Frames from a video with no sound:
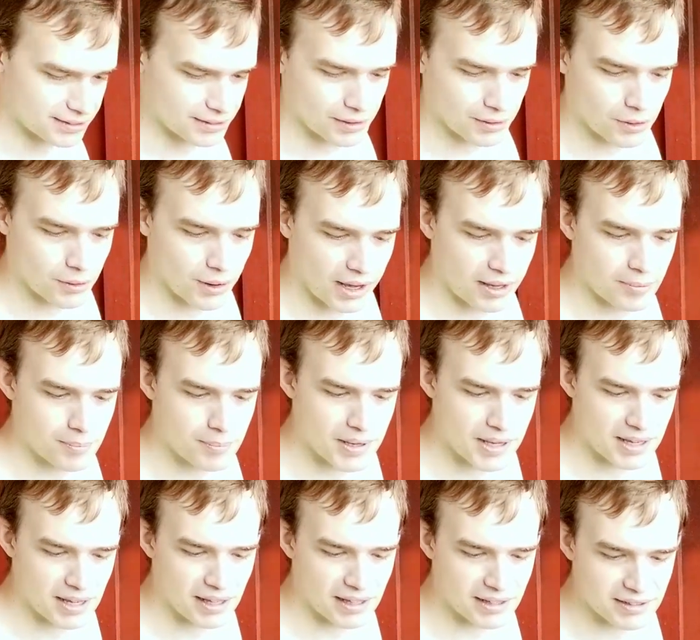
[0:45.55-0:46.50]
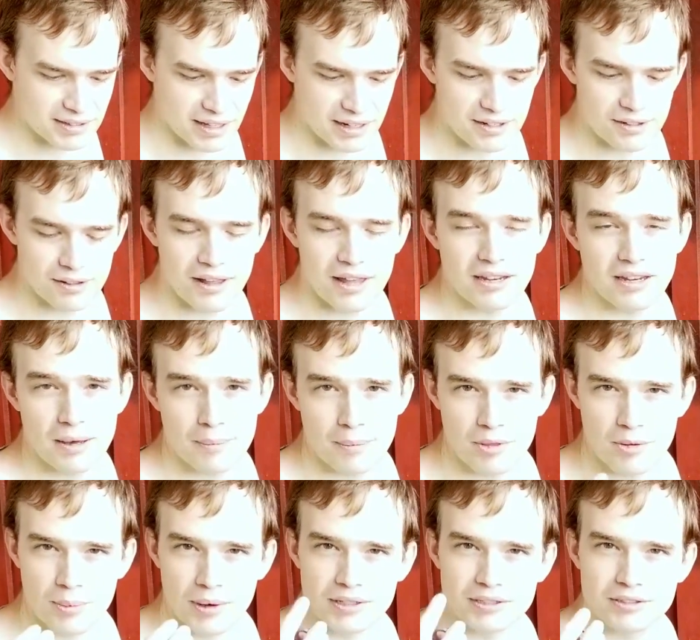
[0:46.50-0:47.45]
real quick, because then you'll end up
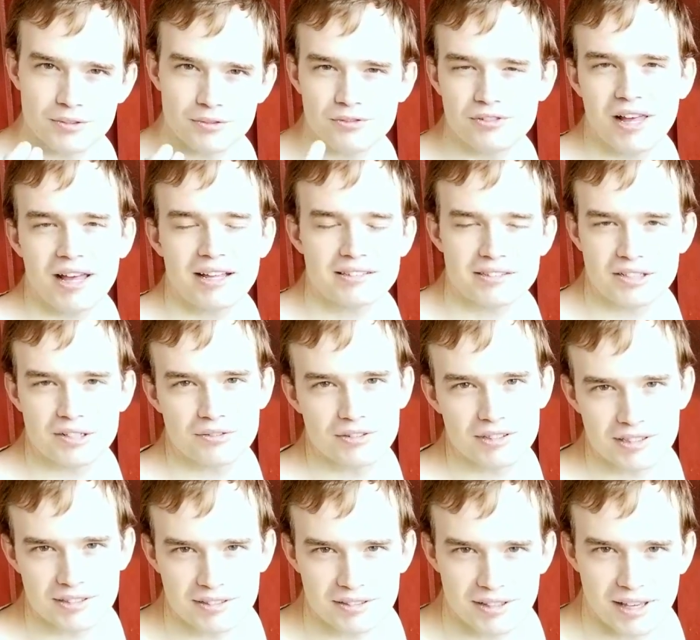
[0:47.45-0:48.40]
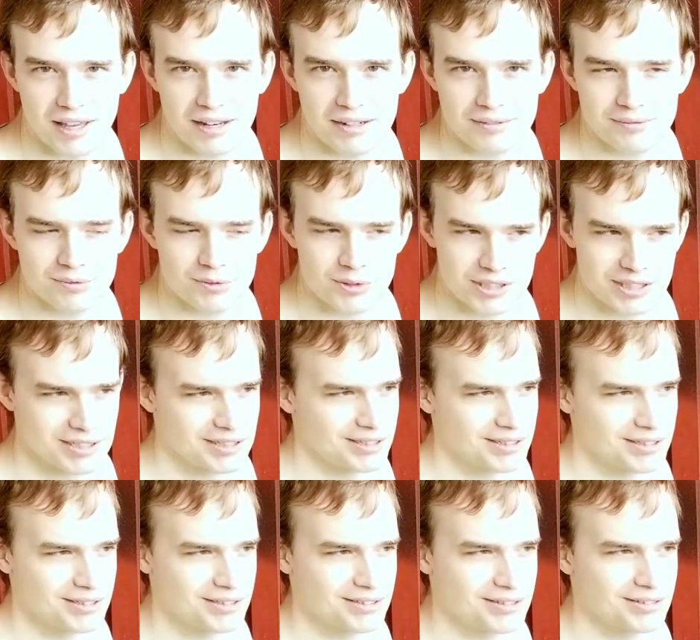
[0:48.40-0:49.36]
with a bunch of flat surfaces again, which
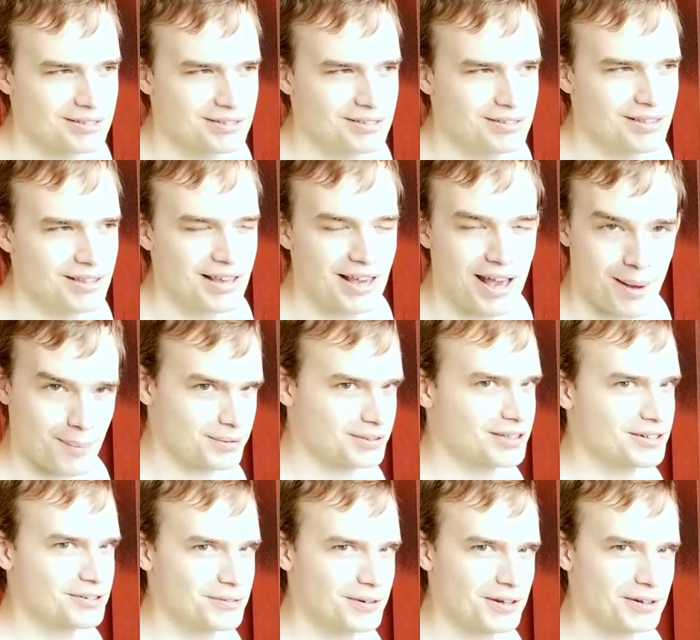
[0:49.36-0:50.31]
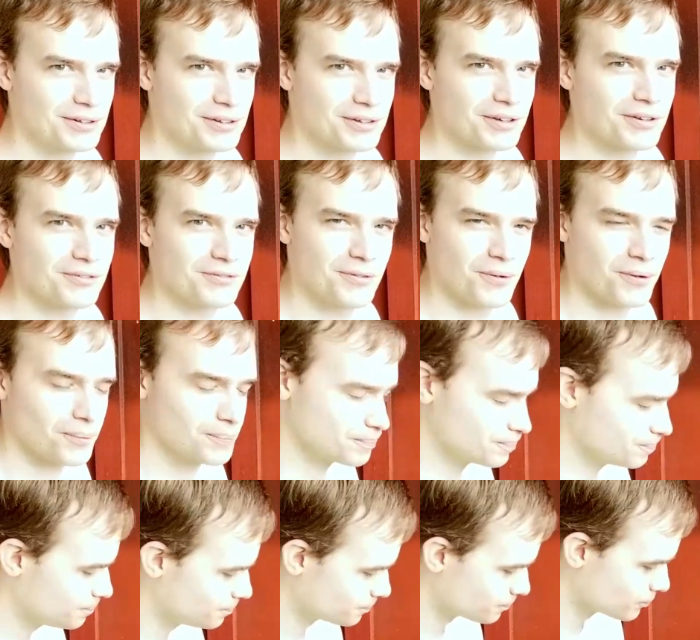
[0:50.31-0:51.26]
is the opposite of what you're looking for.
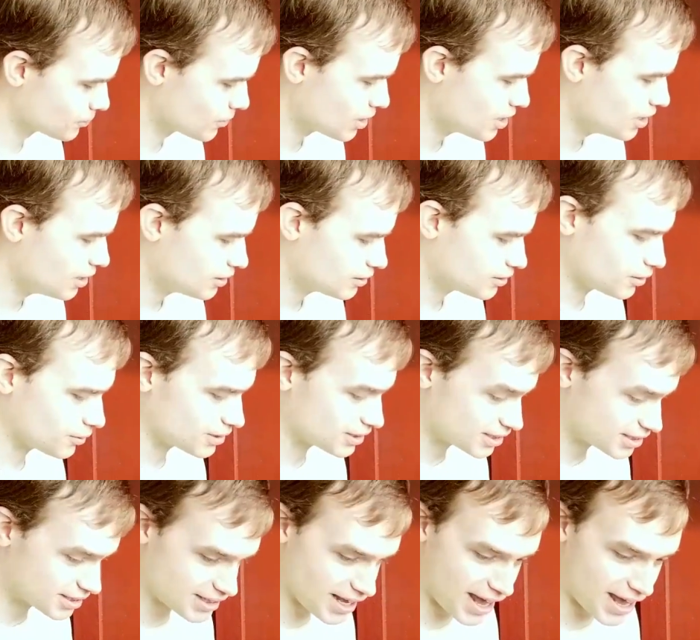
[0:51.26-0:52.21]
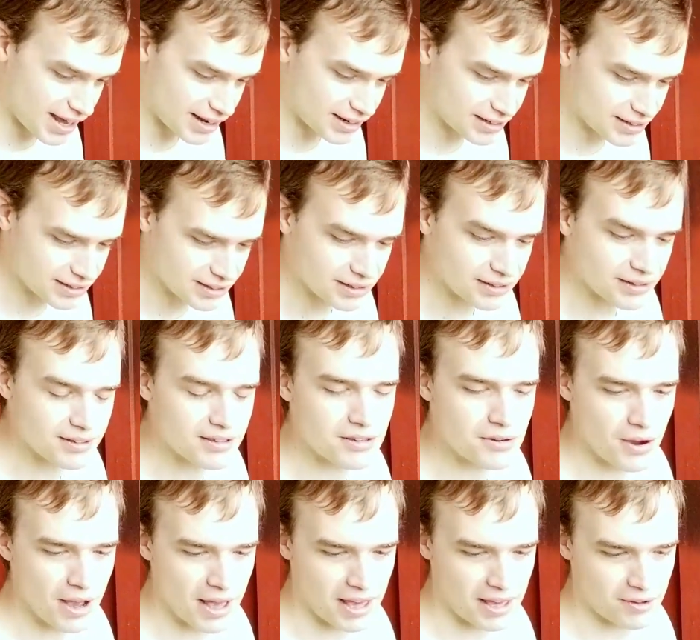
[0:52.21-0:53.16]
So instead,
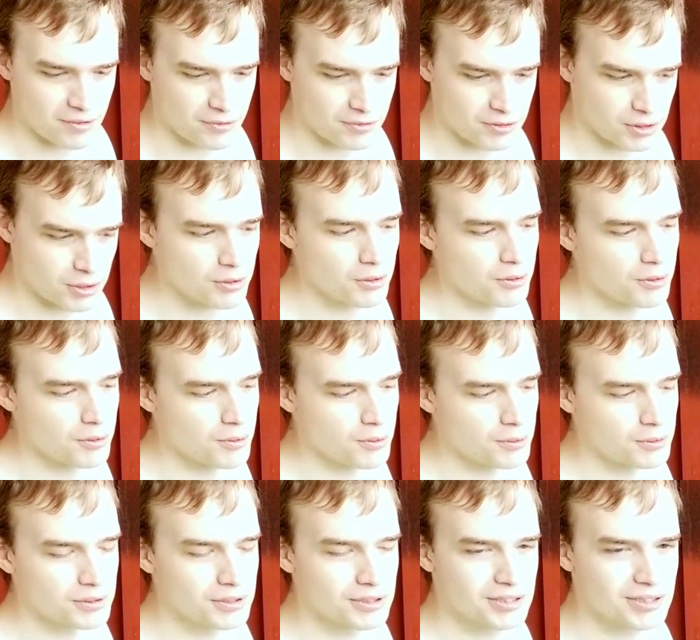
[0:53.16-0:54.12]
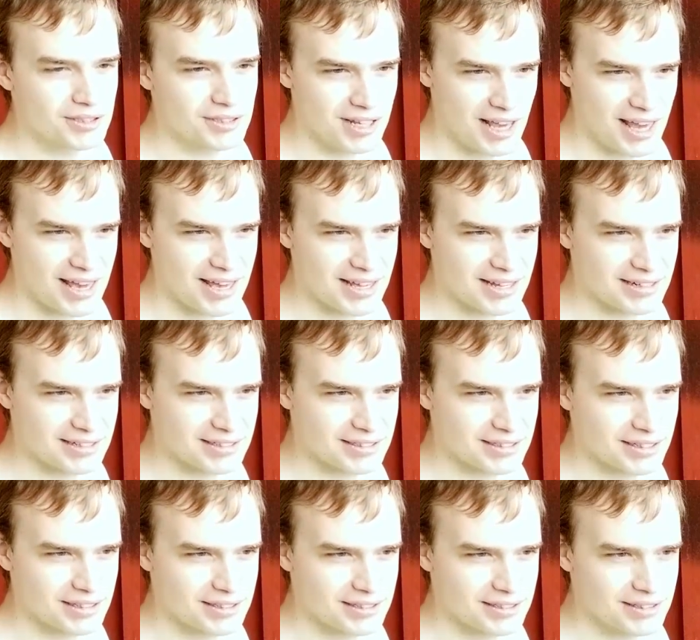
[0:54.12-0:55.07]
you have to
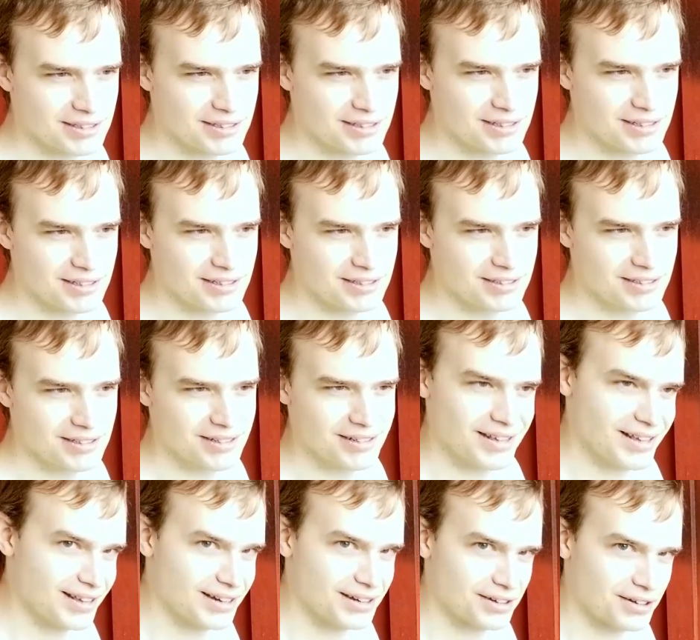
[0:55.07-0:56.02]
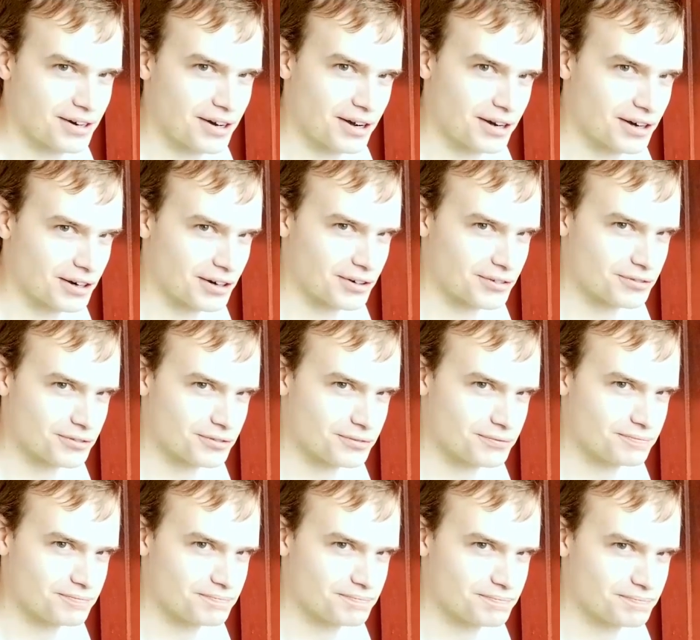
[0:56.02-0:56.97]
sand in a curve,
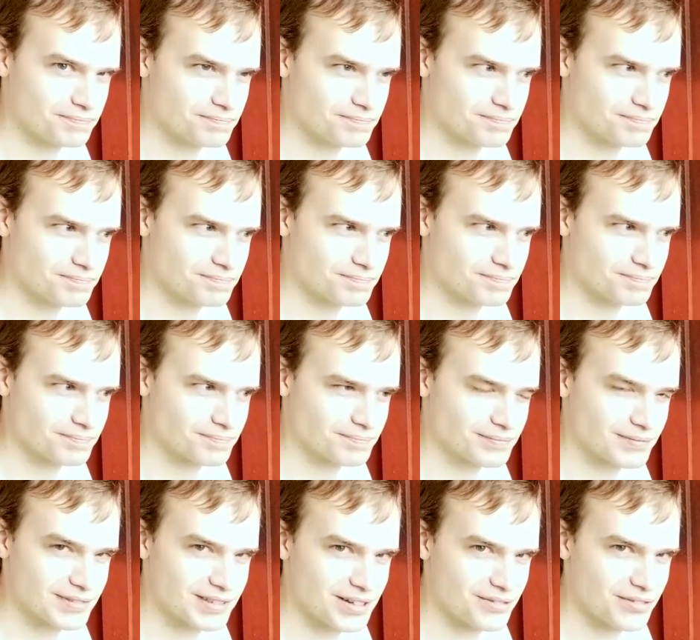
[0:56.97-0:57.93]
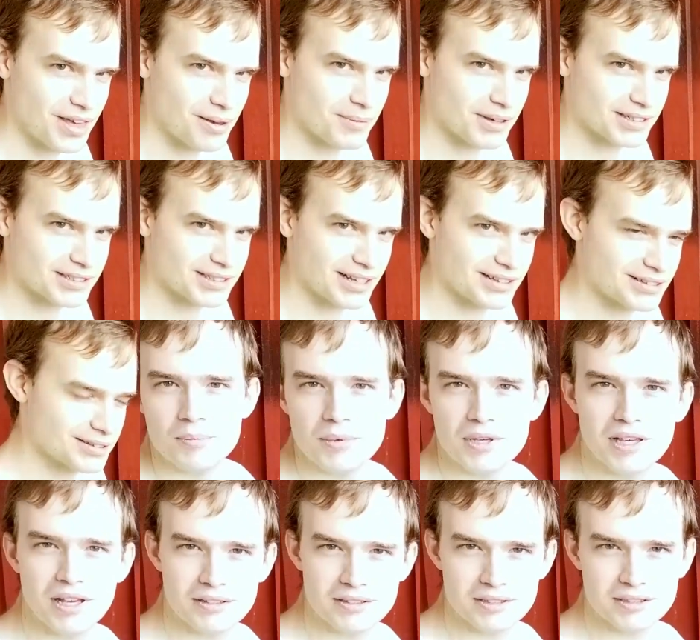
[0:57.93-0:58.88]
if that makes sense.
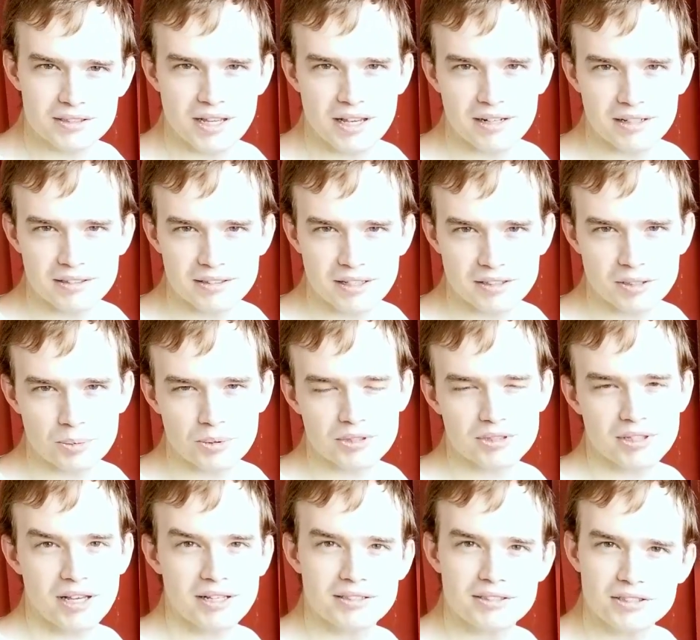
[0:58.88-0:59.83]
Because you're sanding such a precise